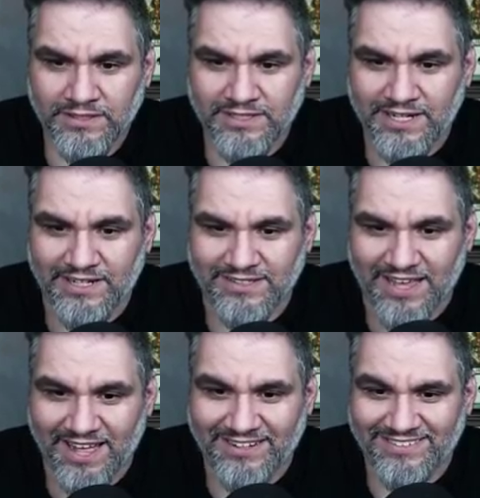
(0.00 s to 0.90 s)
Sneak us
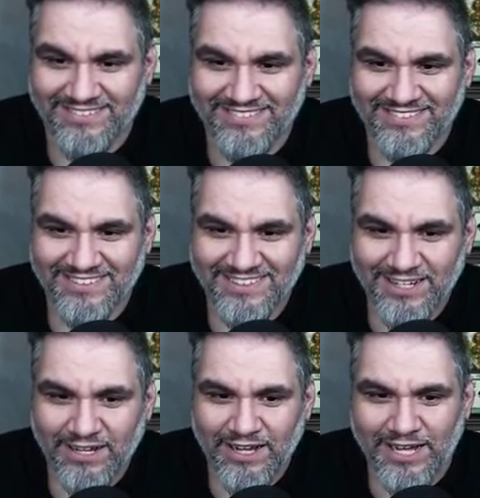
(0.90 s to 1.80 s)
at.
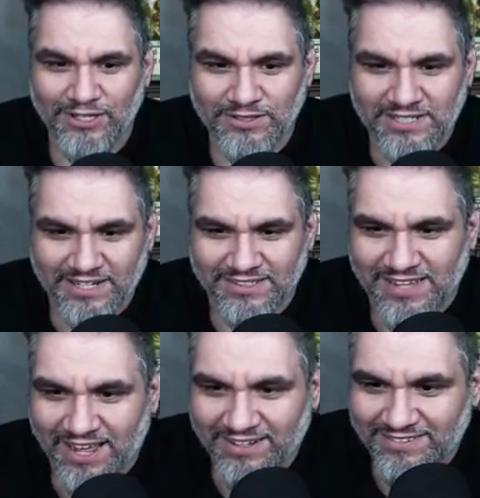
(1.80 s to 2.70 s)
Hey, don't sneak
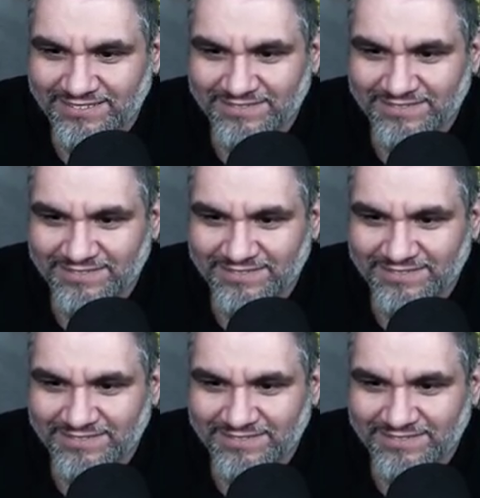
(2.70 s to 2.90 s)
us at.